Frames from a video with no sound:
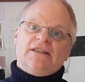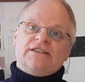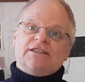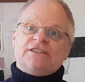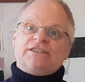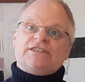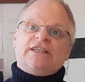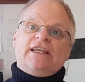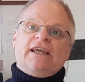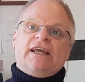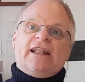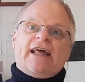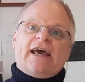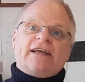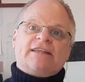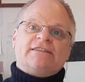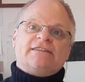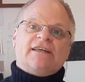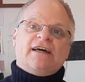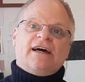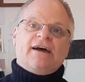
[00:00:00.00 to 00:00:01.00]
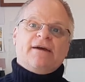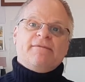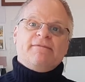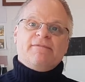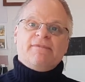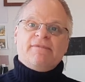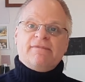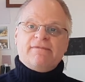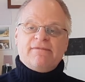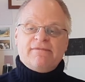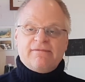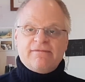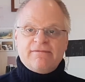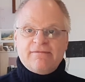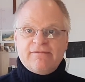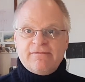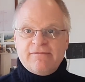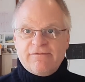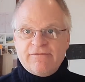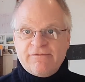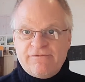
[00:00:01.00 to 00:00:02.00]
See you next time,
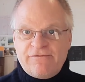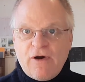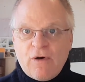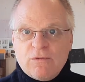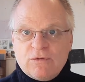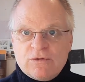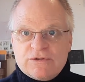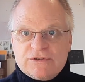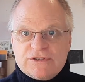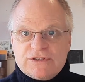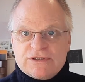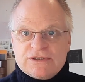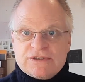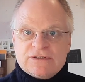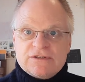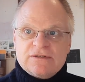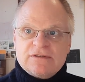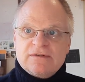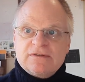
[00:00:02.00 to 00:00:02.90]
folks.